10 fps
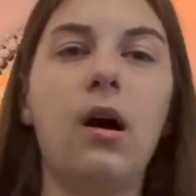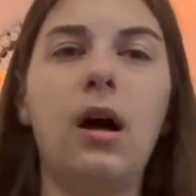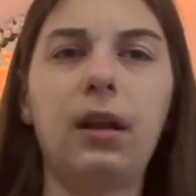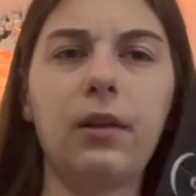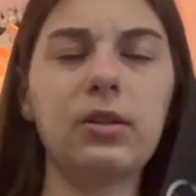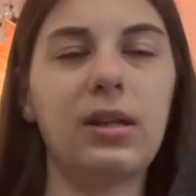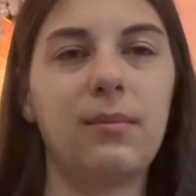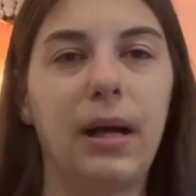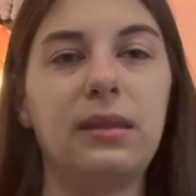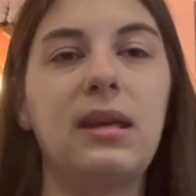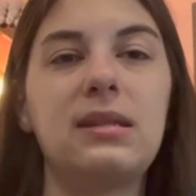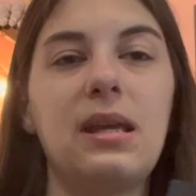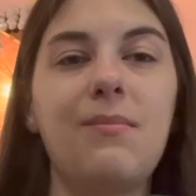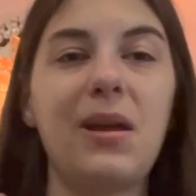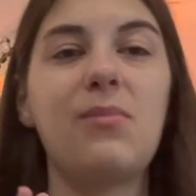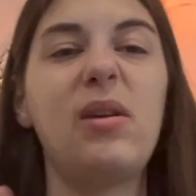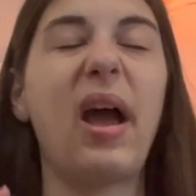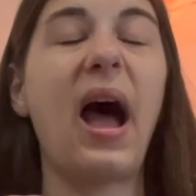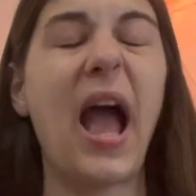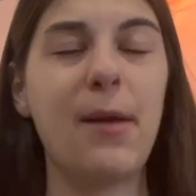Another thing about this, it made me
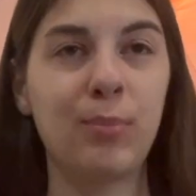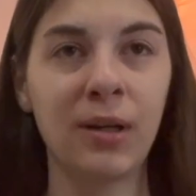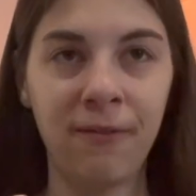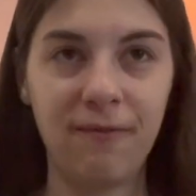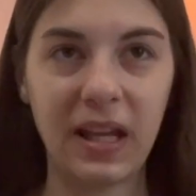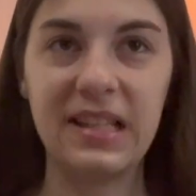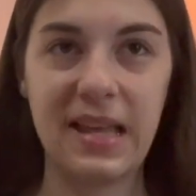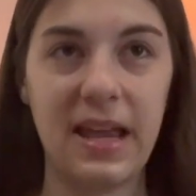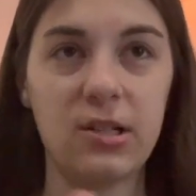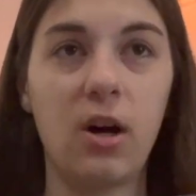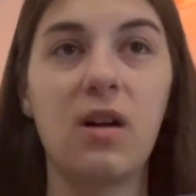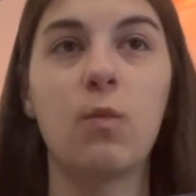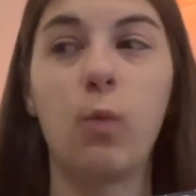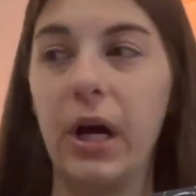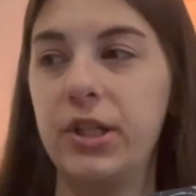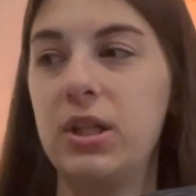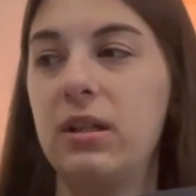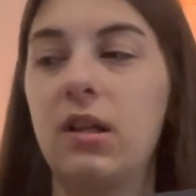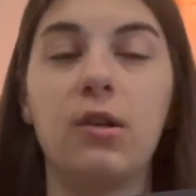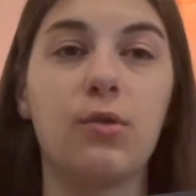hyper fixate on watching
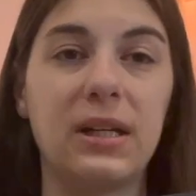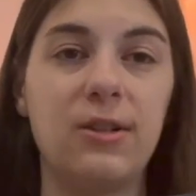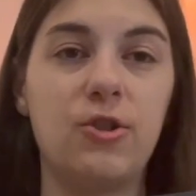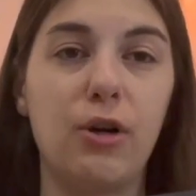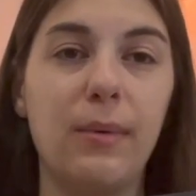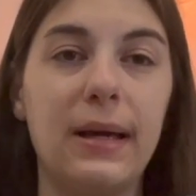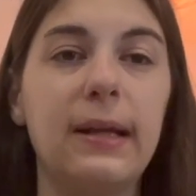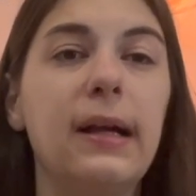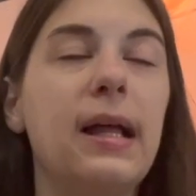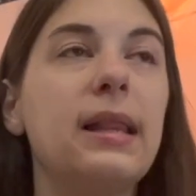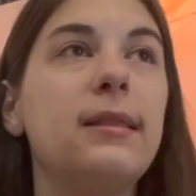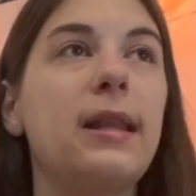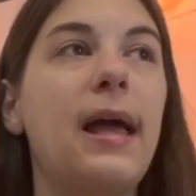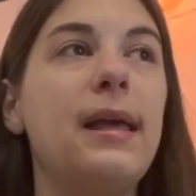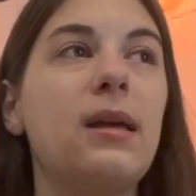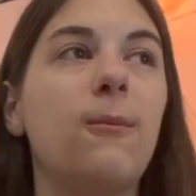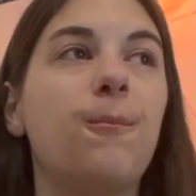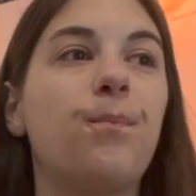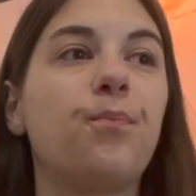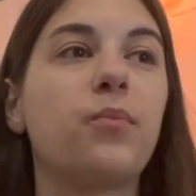The Greatest Showman. Like,
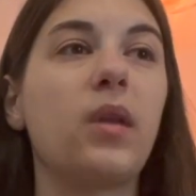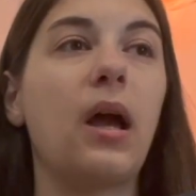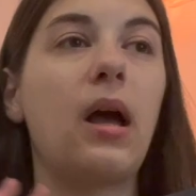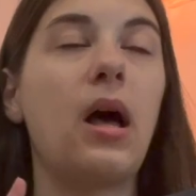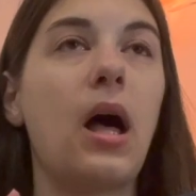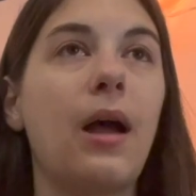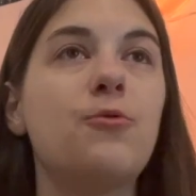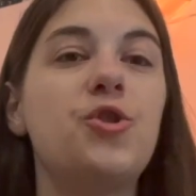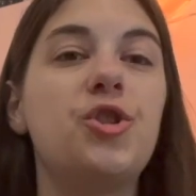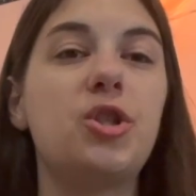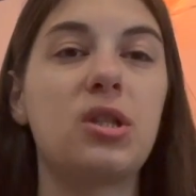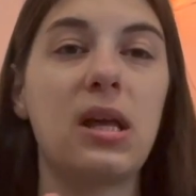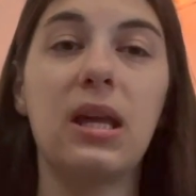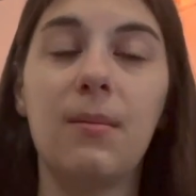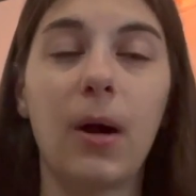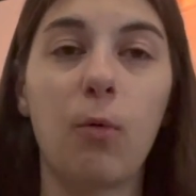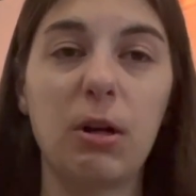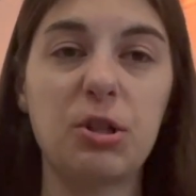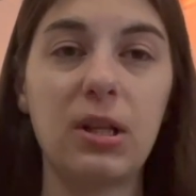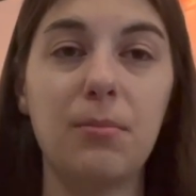I was just thinking about
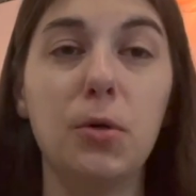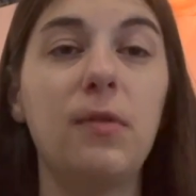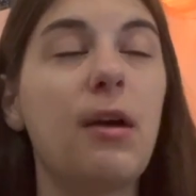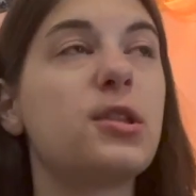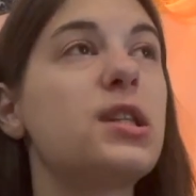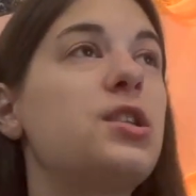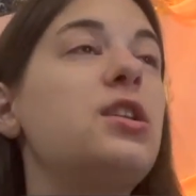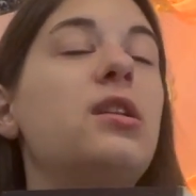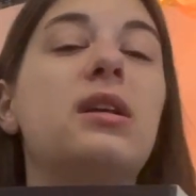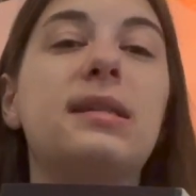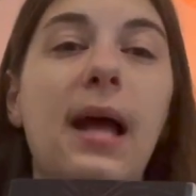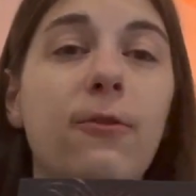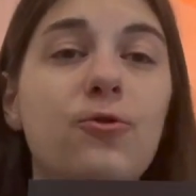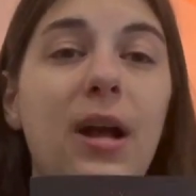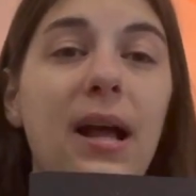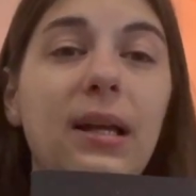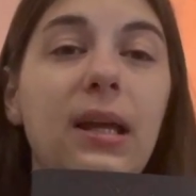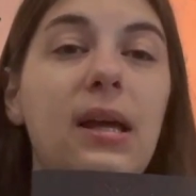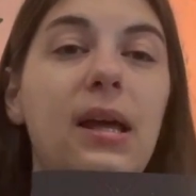watching that movie. I was listening to the soundtrack.